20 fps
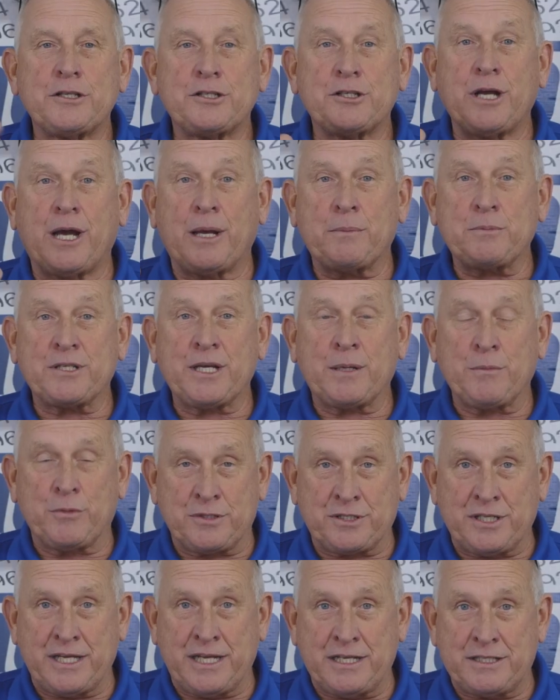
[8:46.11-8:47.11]
a ShopSabre
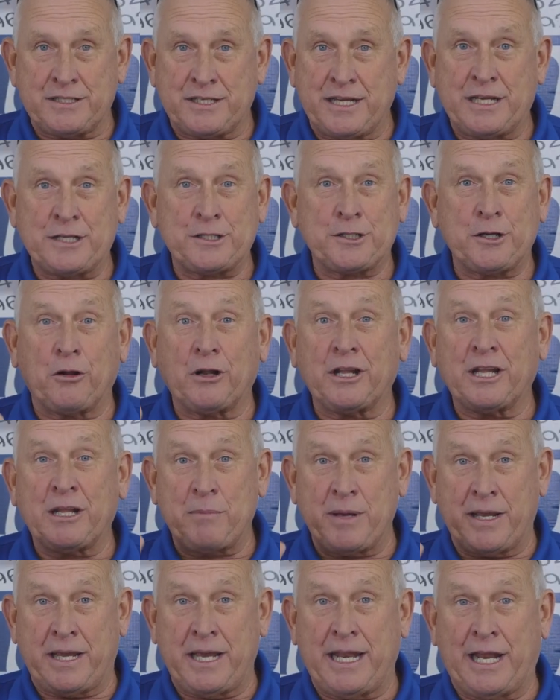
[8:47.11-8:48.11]
C N C is only the
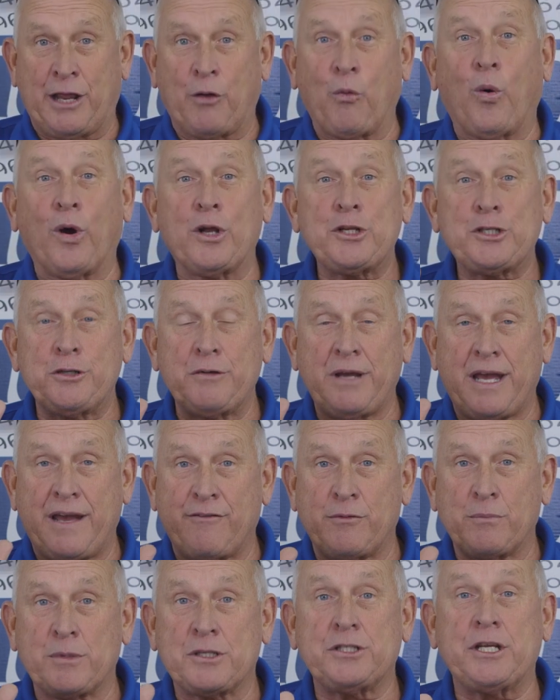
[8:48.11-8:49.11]
beginning. Once you
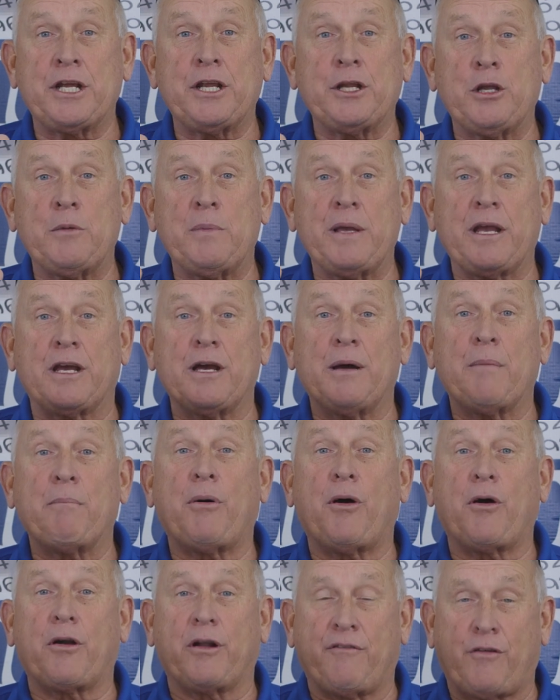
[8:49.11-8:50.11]
have a machine, you become
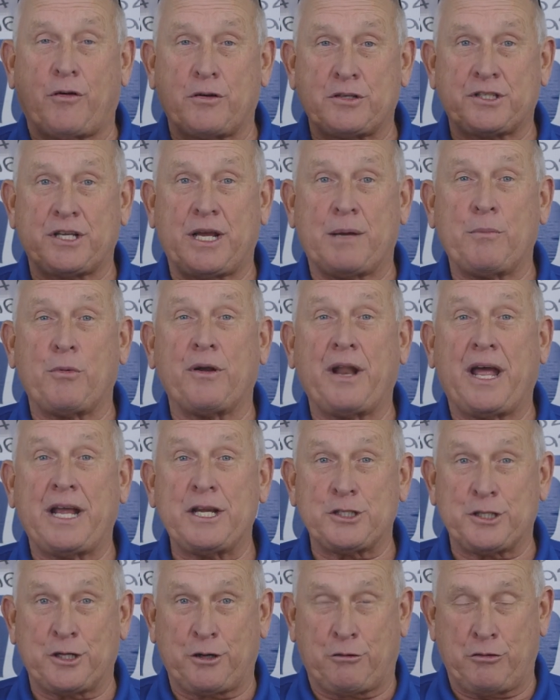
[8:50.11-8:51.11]
part of our Sabre
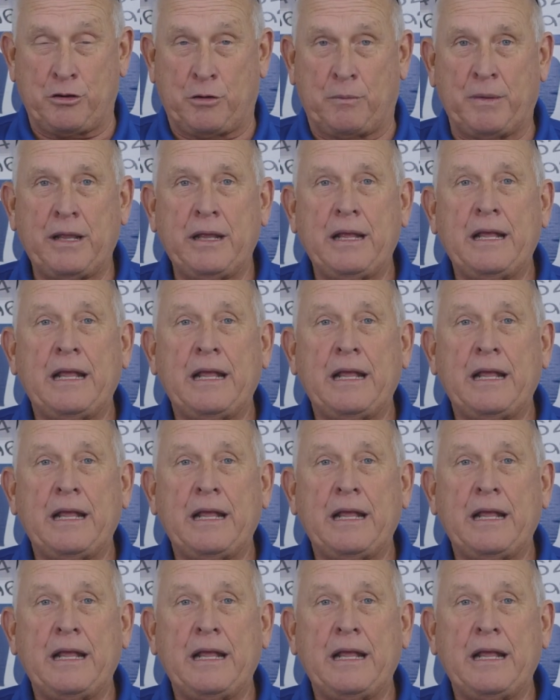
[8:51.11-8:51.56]
Nation group.